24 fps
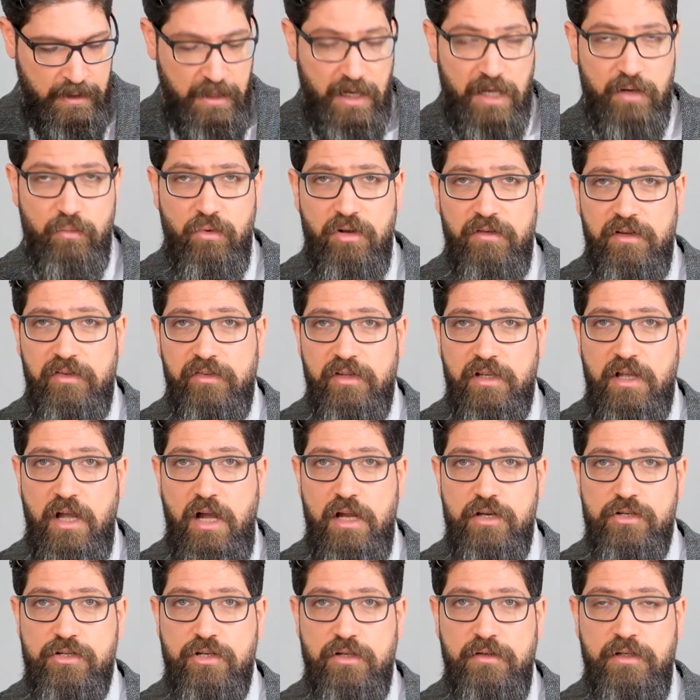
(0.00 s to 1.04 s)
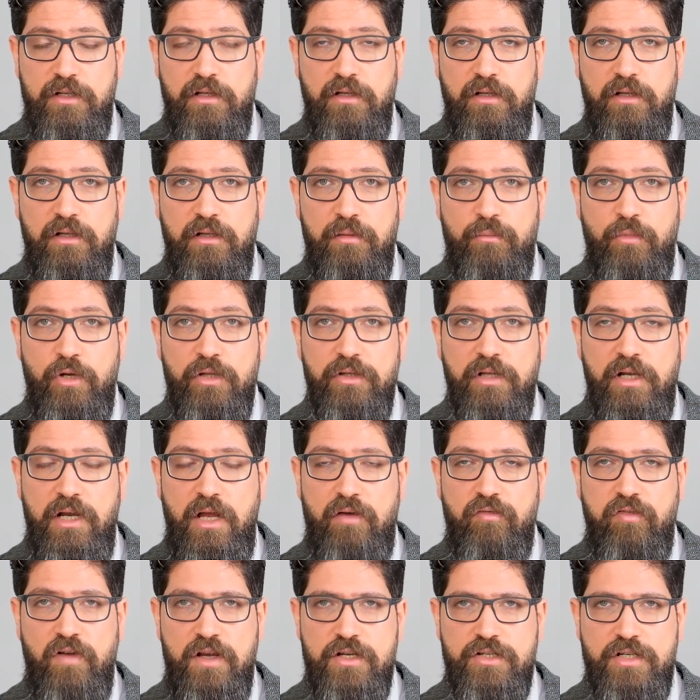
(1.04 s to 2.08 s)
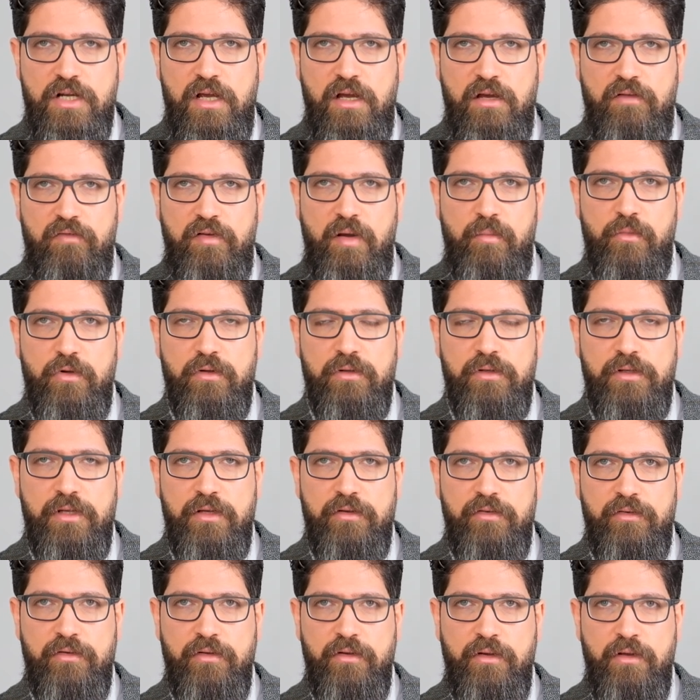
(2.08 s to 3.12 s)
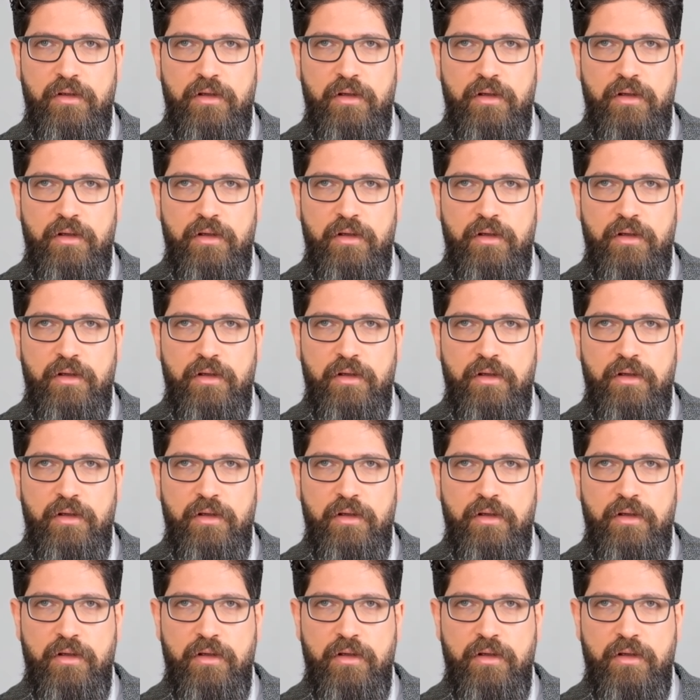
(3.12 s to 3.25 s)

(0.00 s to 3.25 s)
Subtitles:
And where is the cultural model of Russia from all this?